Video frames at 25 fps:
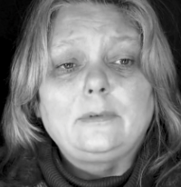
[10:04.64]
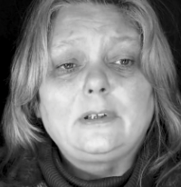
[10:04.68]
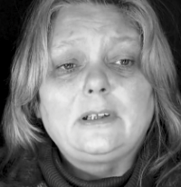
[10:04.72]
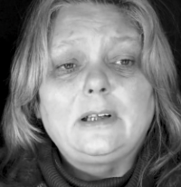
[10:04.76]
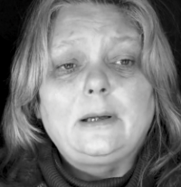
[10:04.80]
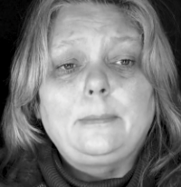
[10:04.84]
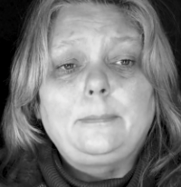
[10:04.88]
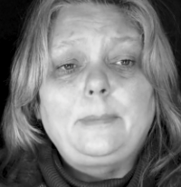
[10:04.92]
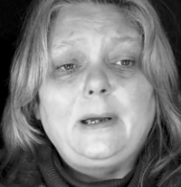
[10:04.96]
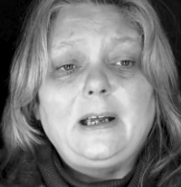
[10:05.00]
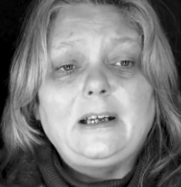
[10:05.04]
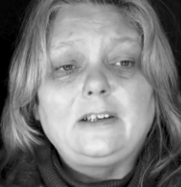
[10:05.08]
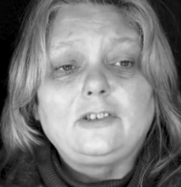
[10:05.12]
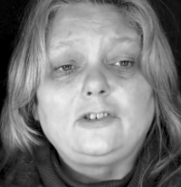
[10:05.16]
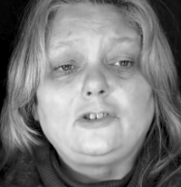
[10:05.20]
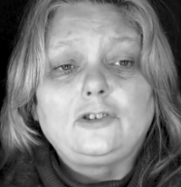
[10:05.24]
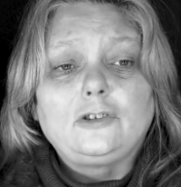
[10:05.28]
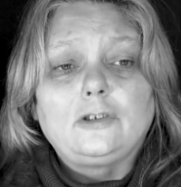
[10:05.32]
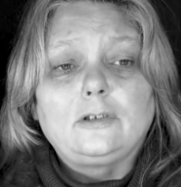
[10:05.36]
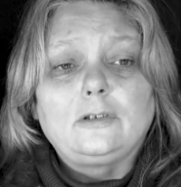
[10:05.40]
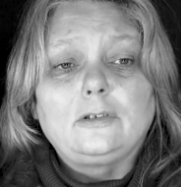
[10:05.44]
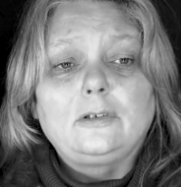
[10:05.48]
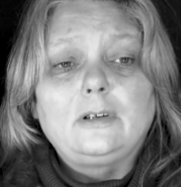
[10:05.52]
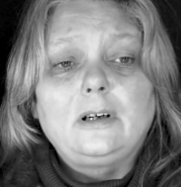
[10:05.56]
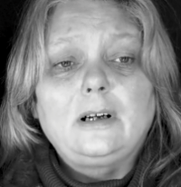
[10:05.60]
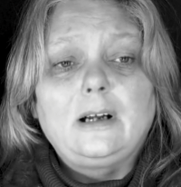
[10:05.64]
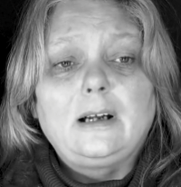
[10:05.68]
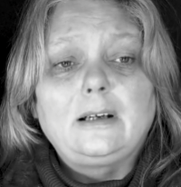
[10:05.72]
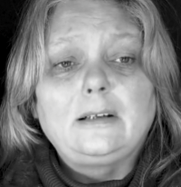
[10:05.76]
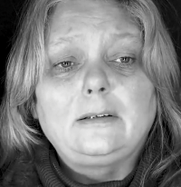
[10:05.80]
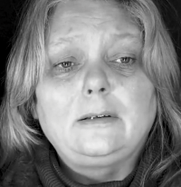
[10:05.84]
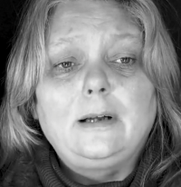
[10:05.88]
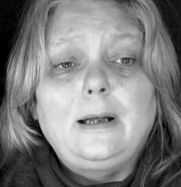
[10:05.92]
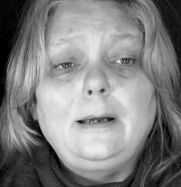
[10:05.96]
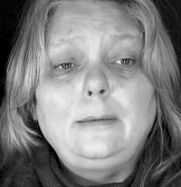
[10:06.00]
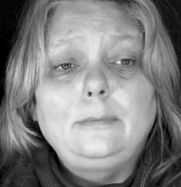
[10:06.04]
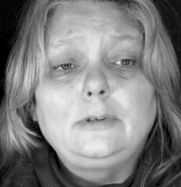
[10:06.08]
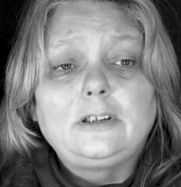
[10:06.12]
with a picture,
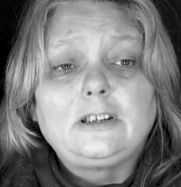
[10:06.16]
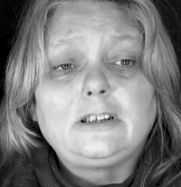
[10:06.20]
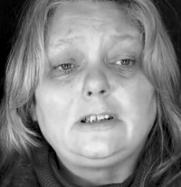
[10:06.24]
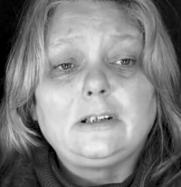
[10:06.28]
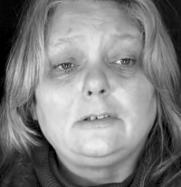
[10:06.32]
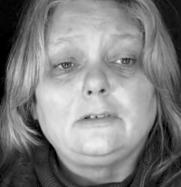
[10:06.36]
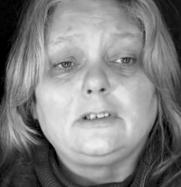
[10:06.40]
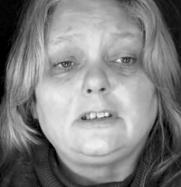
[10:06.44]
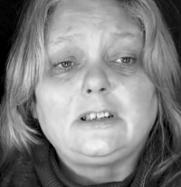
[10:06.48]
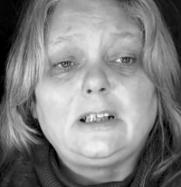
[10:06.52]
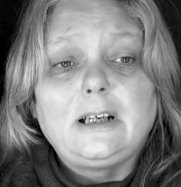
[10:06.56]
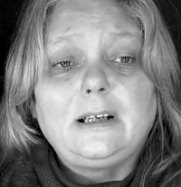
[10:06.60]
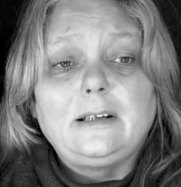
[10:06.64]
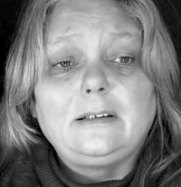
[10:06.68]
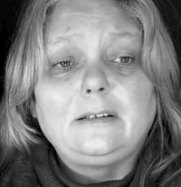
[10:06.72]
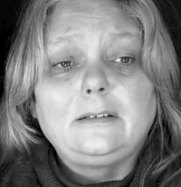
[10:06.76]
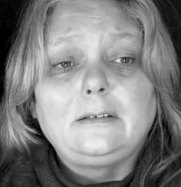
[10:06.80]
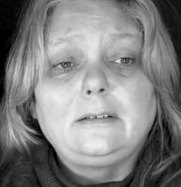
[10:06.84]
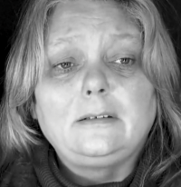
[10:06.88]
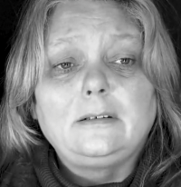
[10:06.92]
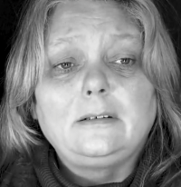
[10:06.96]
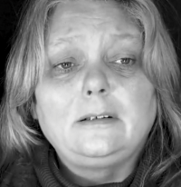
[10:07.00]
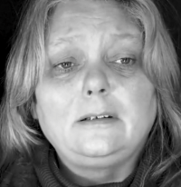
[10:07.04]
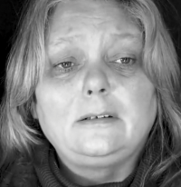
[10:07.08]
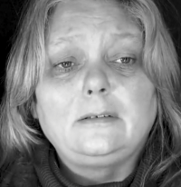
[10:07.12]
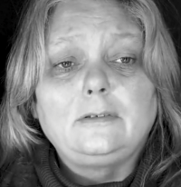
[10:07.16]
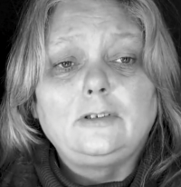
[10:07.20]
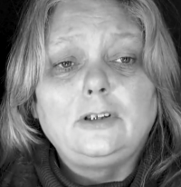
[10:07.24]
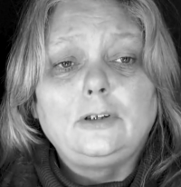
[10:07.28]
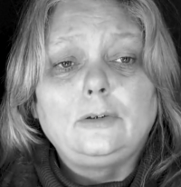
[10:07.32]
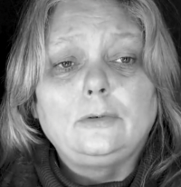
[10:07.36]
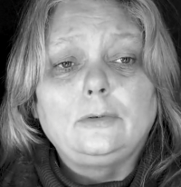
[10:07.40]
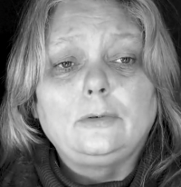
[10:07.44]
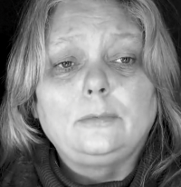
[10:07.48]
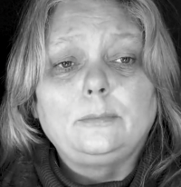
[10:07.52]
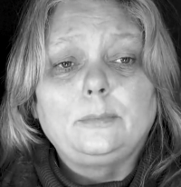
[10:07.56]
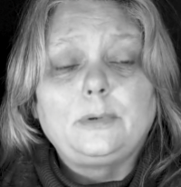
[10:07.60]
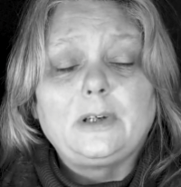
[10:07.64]
and I was still sitting, you
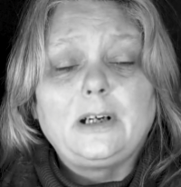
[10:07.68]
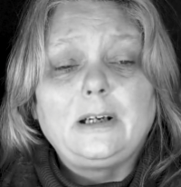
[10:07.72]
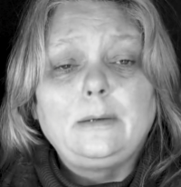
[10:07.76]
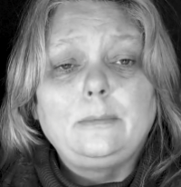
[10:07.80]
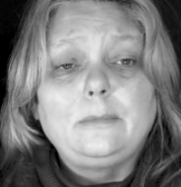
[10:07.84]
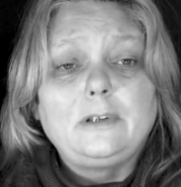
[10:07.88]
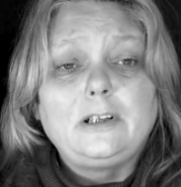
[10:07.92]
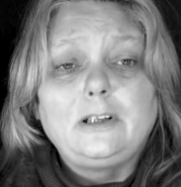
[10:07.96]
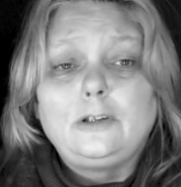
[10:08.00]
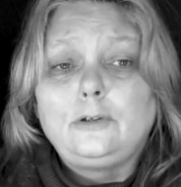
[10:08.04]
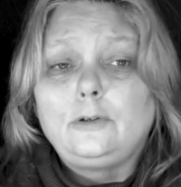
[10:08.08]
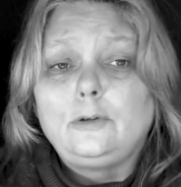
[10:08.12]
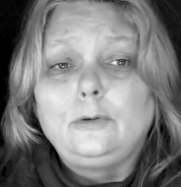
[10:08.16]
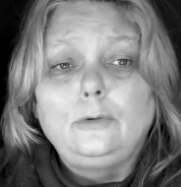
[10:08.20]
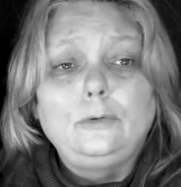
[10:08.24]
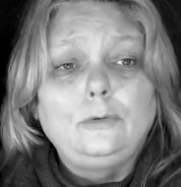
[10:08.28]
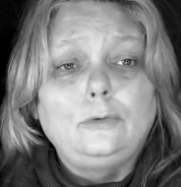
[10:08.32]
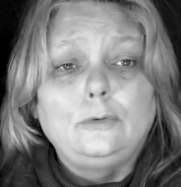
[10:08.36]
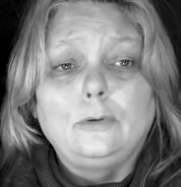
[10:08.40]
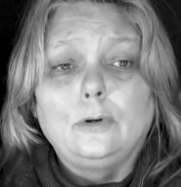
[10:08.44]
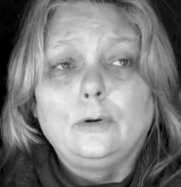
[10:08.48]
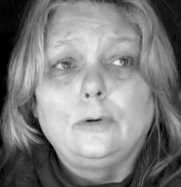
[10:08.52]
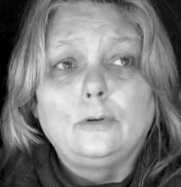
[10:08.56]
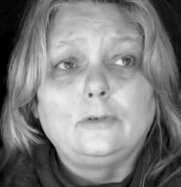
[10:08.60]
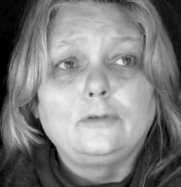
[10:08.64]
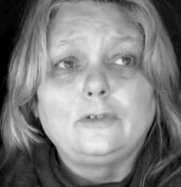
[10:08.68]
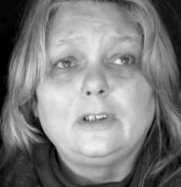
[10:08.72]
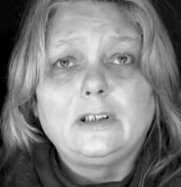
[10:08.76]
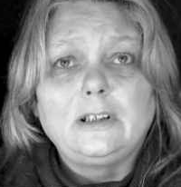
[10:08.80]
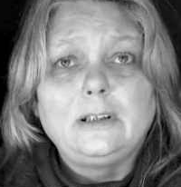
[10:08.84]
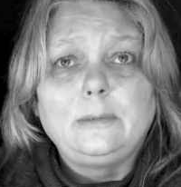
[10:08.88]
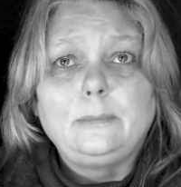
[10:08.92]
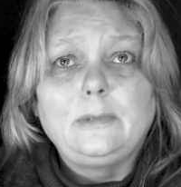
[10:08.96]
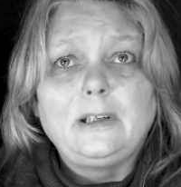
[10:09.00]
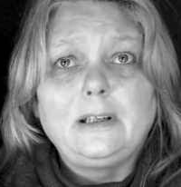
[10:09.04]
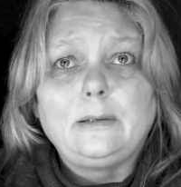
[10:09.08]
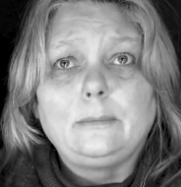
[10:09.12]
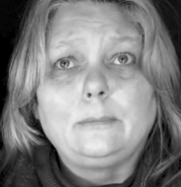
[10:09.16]
know, in primary 2, not really
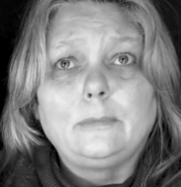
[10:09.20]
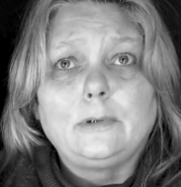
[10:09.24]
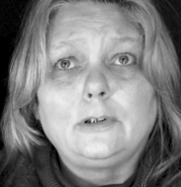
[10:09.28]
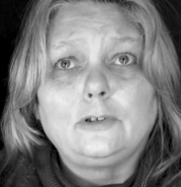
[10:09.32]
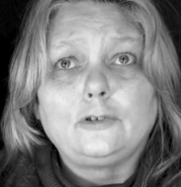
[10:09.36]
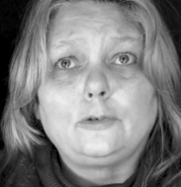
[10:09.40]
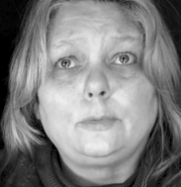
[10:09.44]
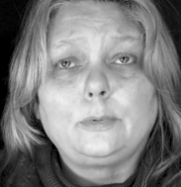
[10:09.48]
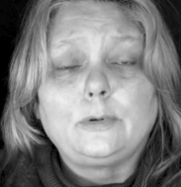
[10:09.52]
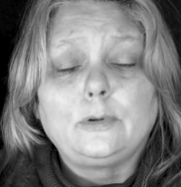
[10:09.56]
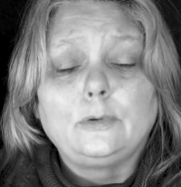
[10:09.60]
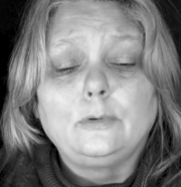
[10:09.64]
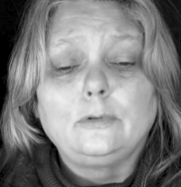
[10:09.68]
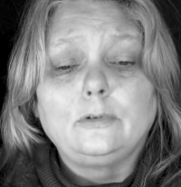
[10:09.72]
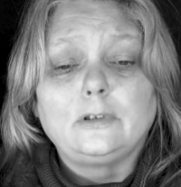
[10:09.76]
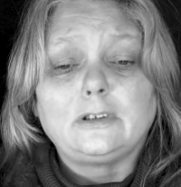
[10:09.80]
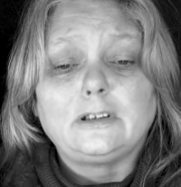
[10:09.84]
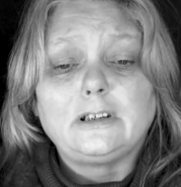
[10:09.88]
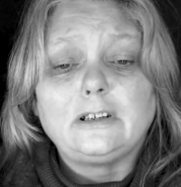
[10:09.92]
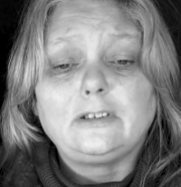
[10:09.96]
making much progress.